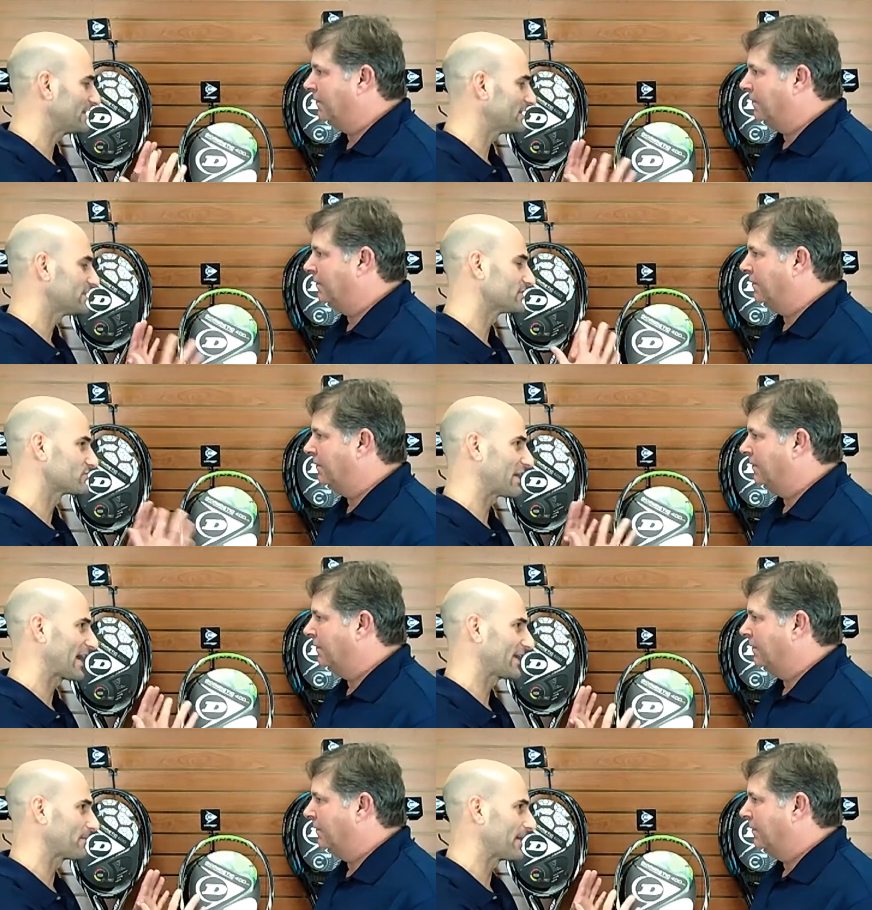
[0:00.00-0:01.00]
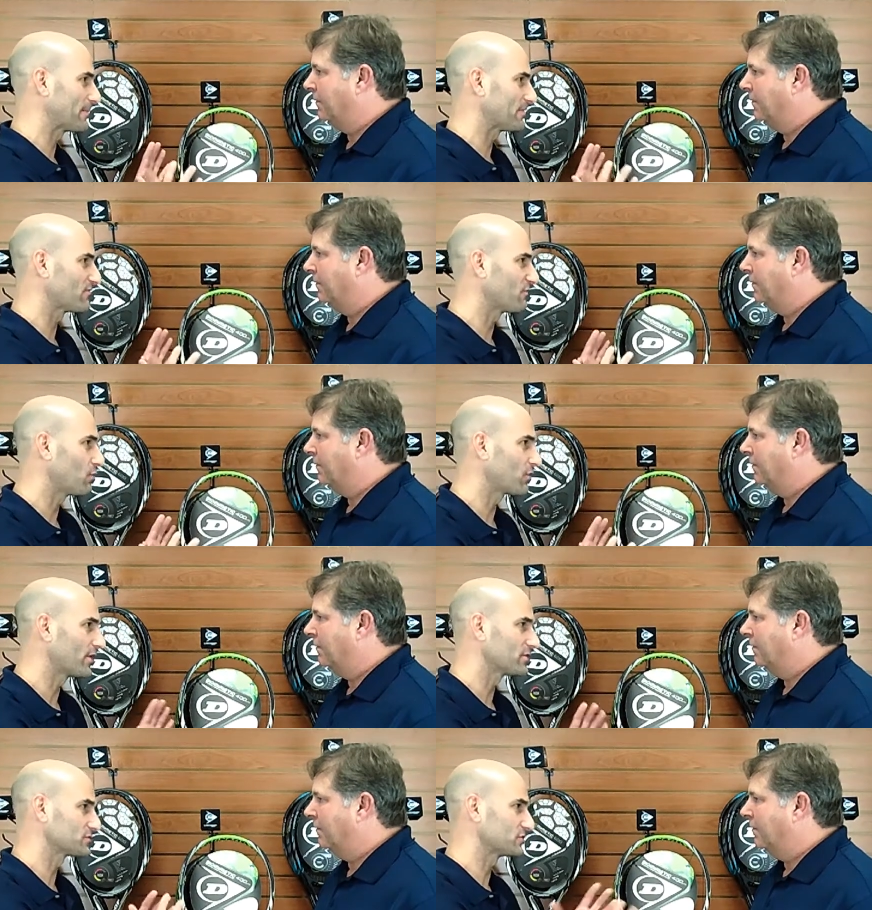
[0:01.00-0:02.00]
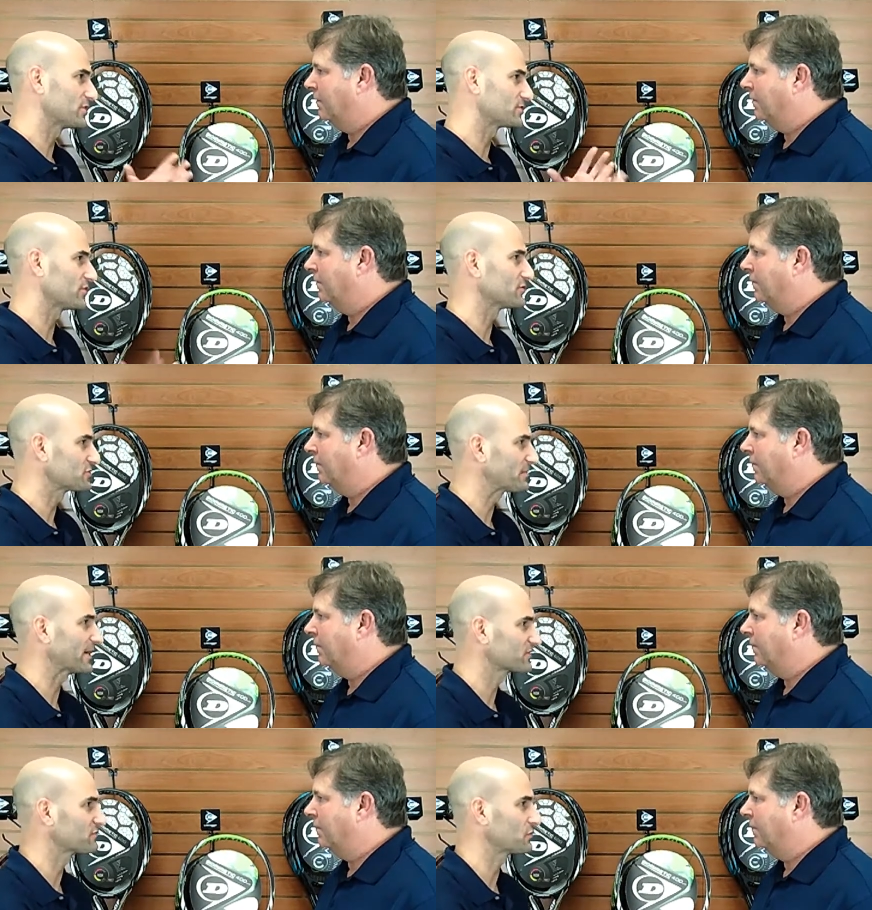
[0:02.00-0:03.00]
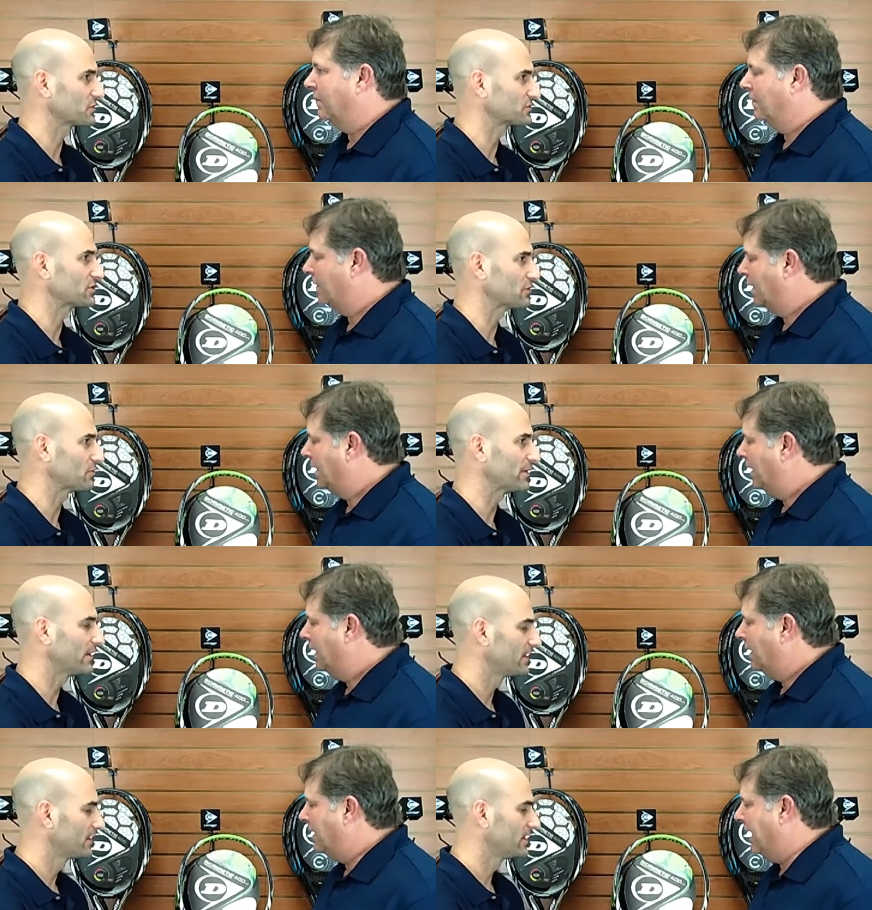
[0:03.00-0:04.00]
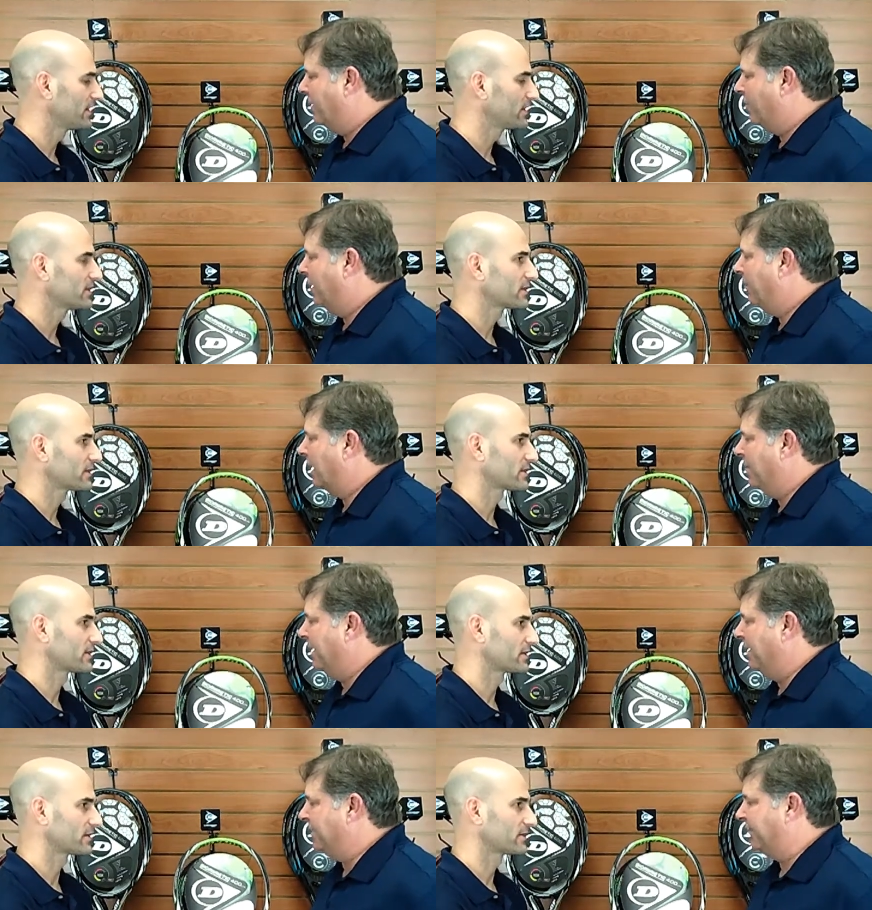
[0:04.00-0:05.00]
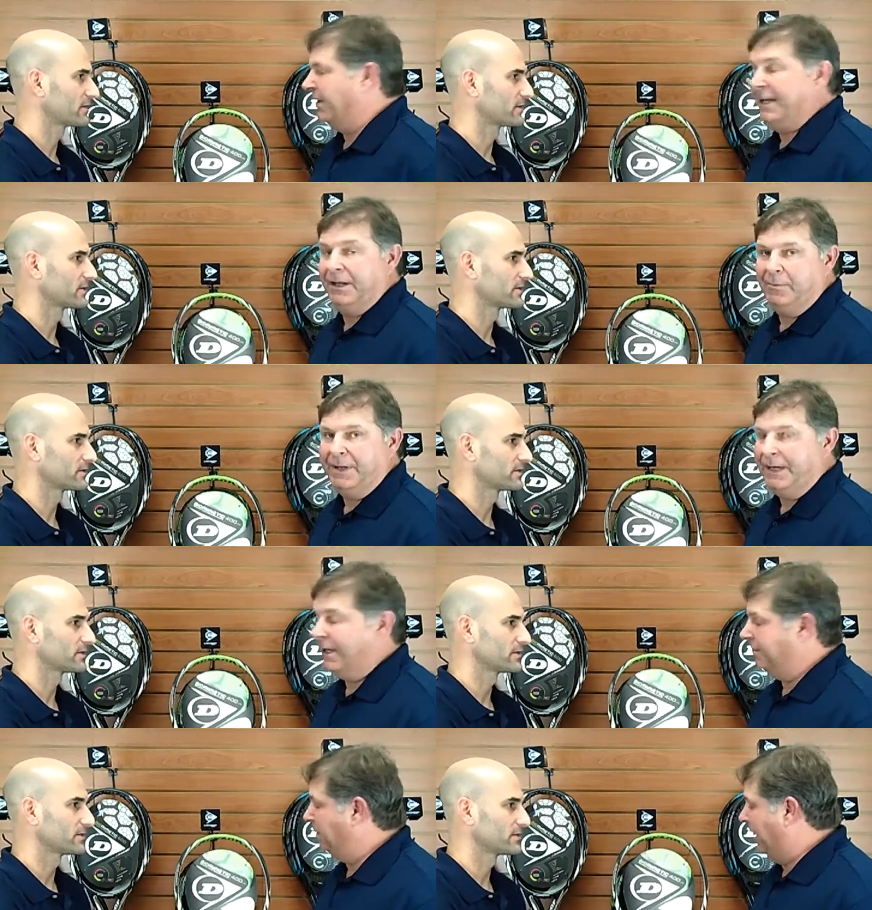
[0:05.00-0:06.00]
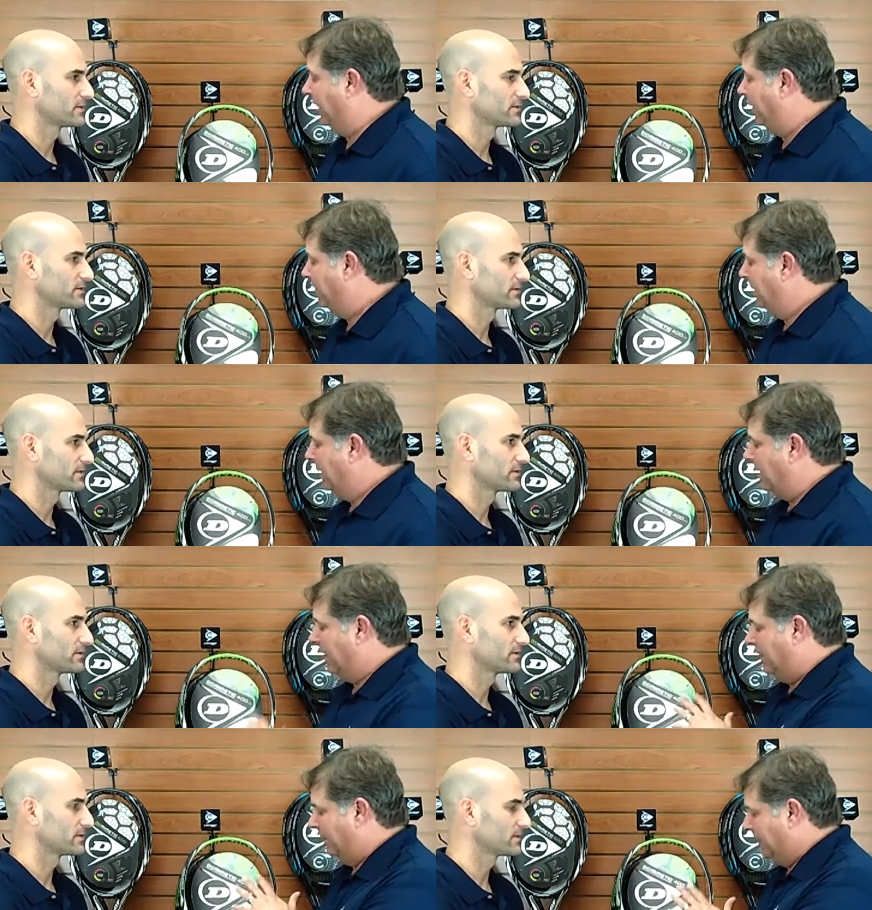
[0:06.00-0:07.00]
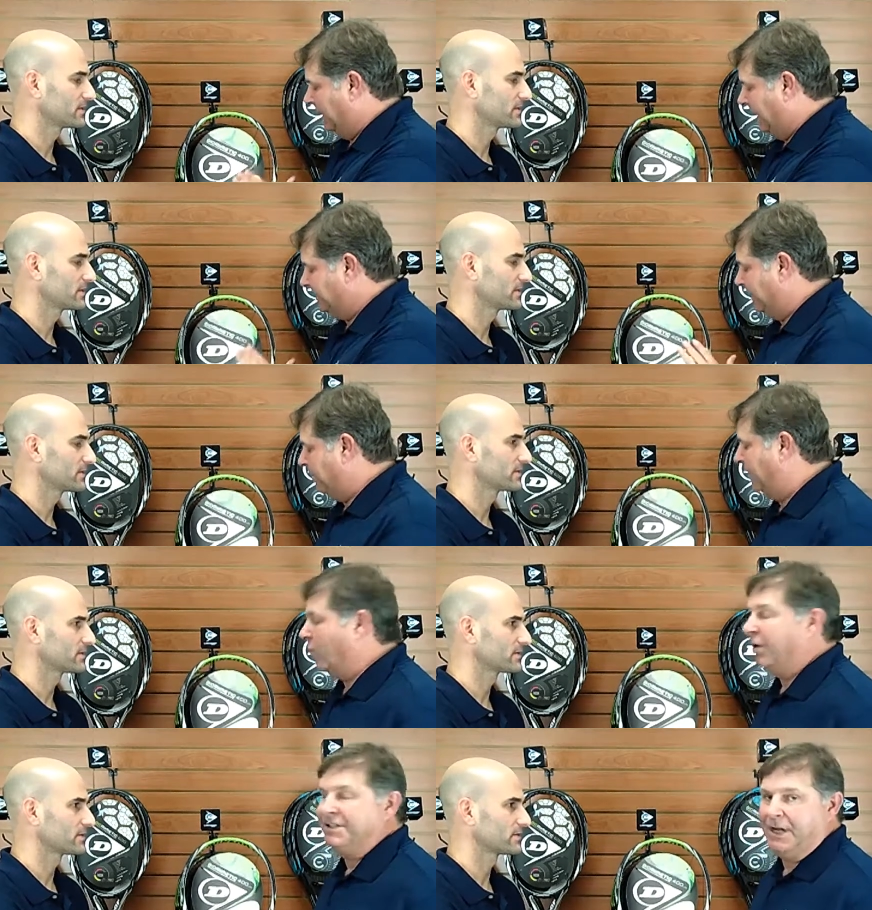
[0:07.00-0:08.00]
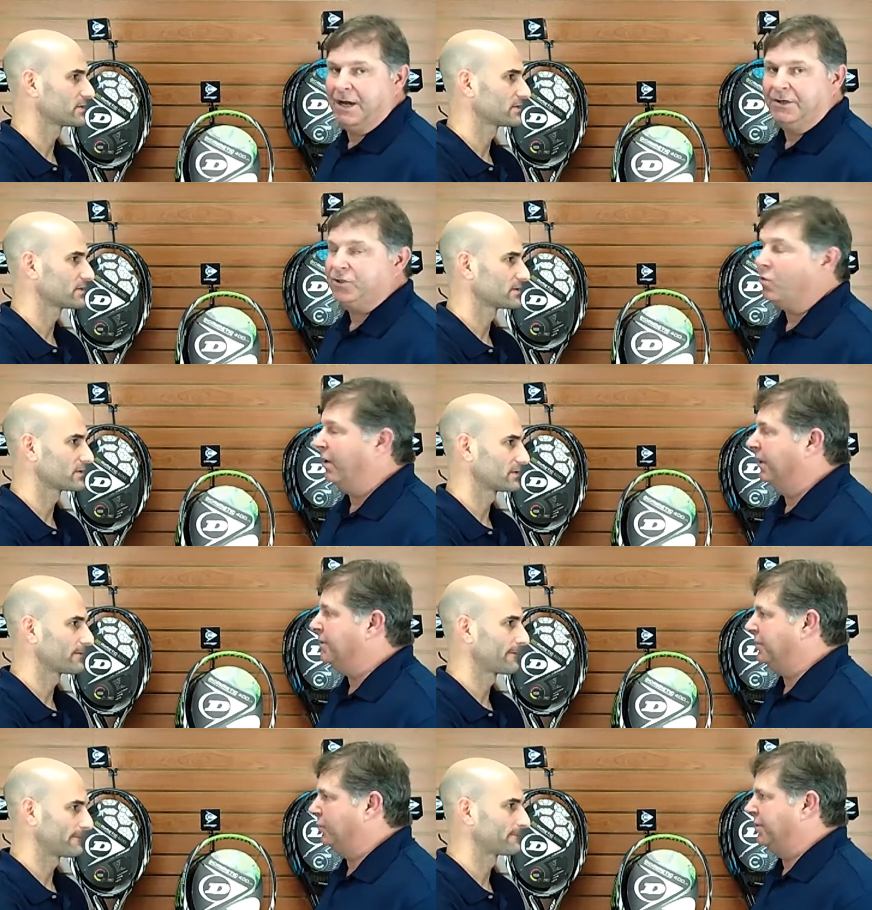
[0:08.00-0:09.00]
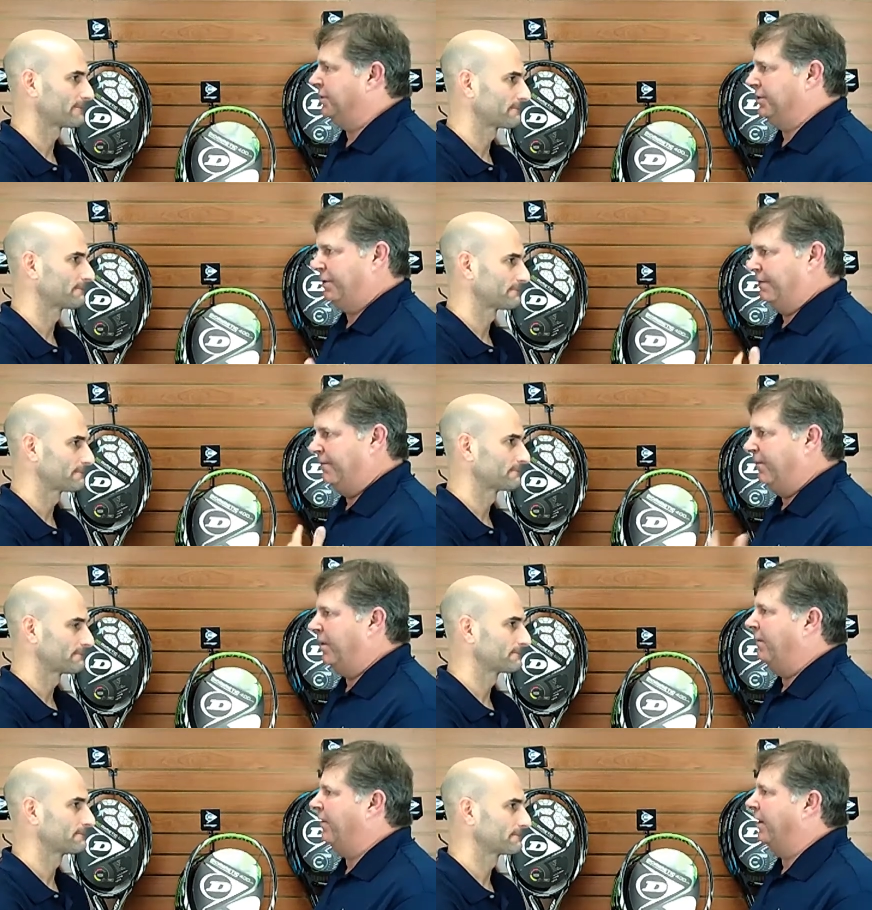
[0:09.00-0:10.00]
Speaker 1: ideally
Speaker 2: this
Speaker 1: racket might be for, and also touch on the specs for us a little bit.
Speaker 2: Yeah, I'd really recommend this for the intermediate player. Uh, as I said before, it's one hundred square inches, which is a very,